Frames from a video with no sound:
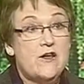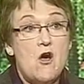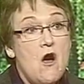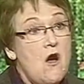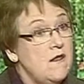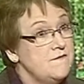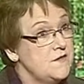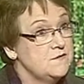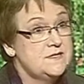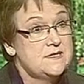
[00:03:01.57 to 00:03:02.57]
in all
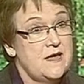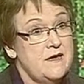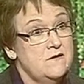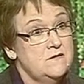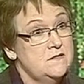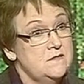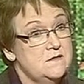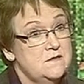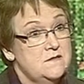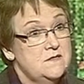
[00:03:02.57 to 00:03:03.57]
of those
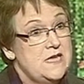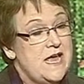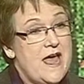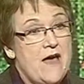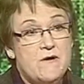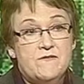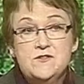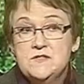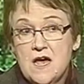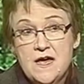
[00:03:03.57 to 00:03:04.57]
scales,
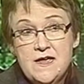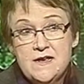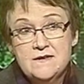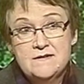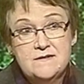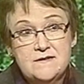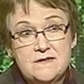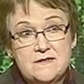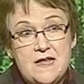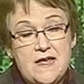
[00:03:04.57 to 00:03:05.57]
however tight
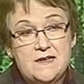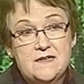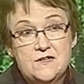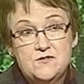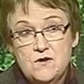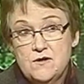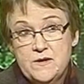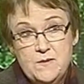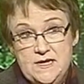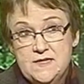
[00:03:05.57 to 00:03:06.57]
and
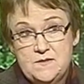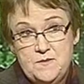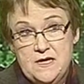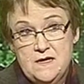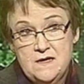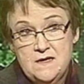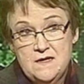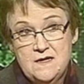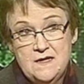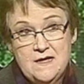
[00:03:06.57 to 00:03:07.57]
controlling we need to be,
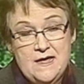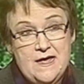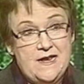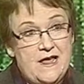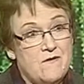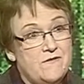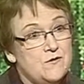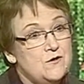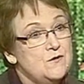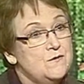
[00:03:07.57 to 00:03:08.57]
and
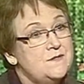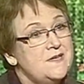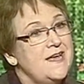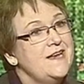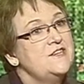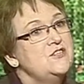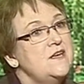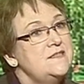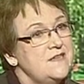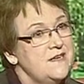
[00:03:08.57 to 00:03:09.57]
however loose and
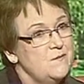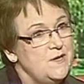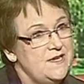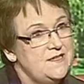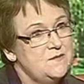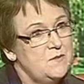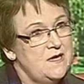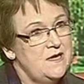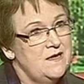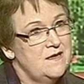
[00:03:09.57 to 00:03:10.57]
adjusting we need to
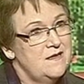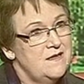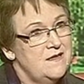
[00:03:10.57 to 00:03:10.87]
be.